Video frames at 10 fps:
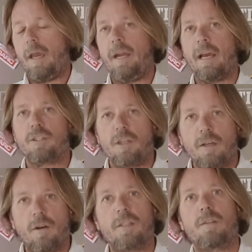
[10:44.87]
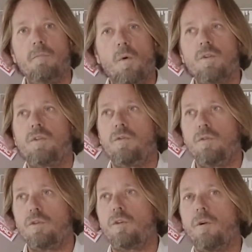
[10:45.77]
It actually costs more
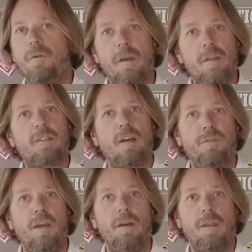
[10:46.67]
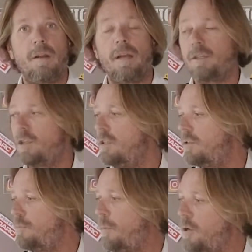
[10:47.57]
to courier the stuff here than it actually
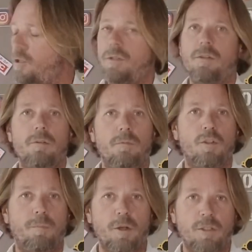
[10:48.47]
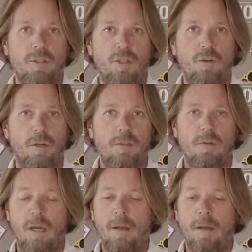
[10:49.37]
to purchase the unit,